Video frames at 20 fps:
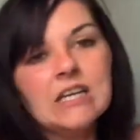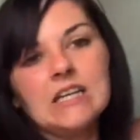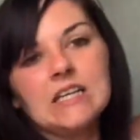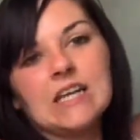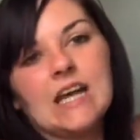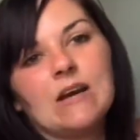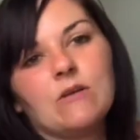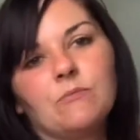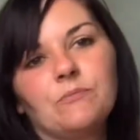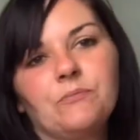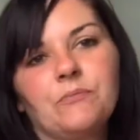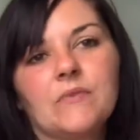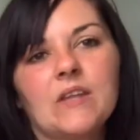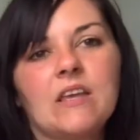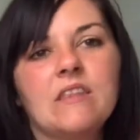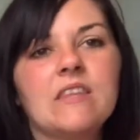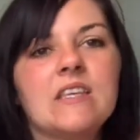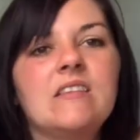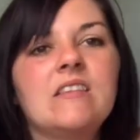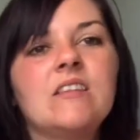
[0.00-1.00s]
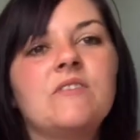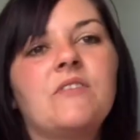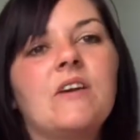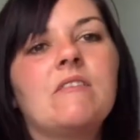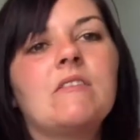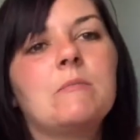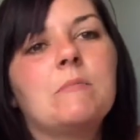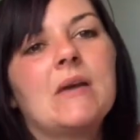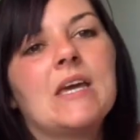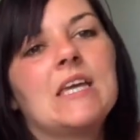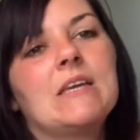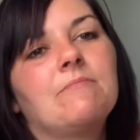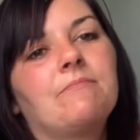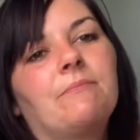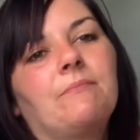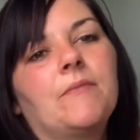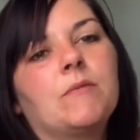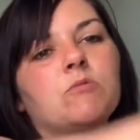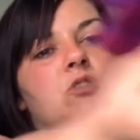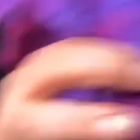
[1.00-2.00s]
Now, this is very me.
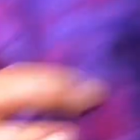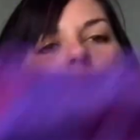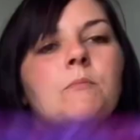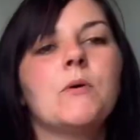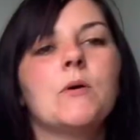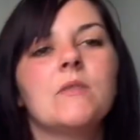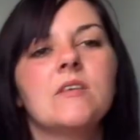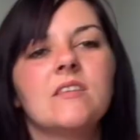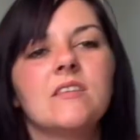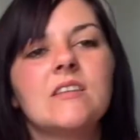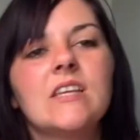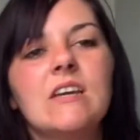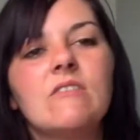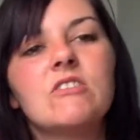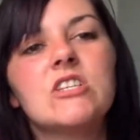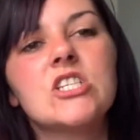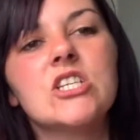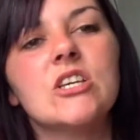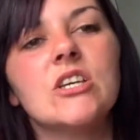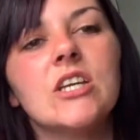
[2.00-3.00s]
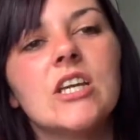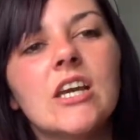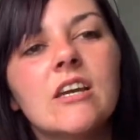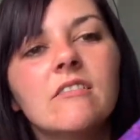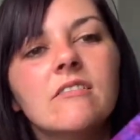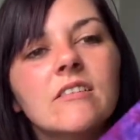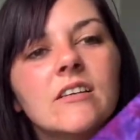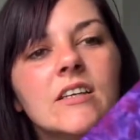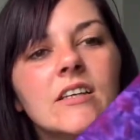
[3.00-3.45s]
I'm just going to put this nearer to you.